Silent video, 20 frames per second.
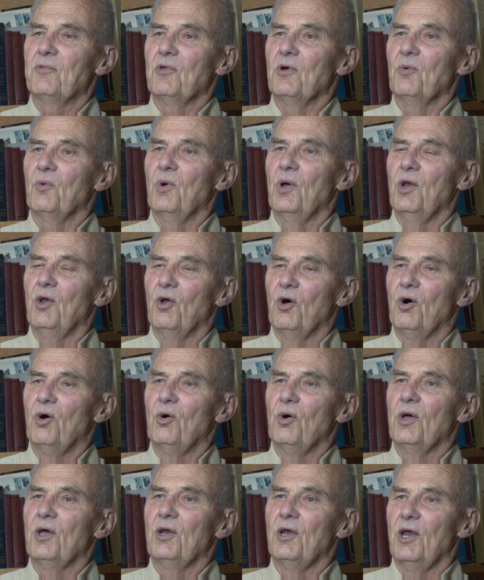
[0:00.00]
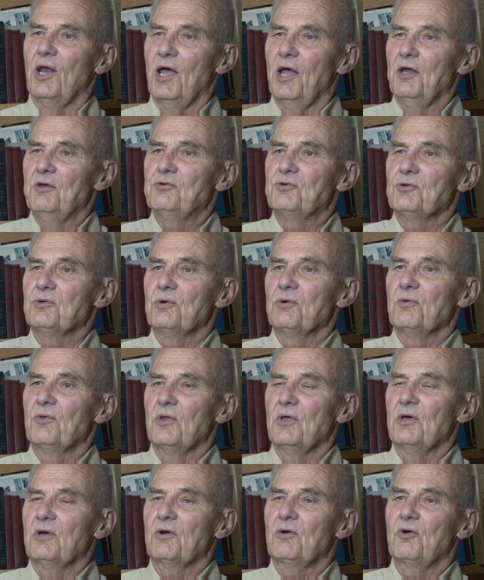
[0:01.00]
that we know in nature
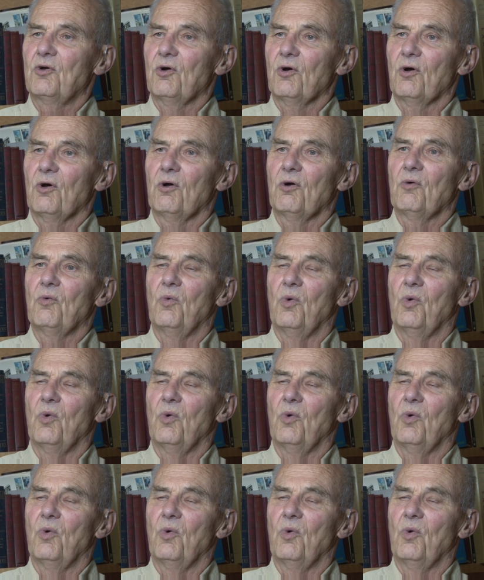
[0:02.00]
that occur.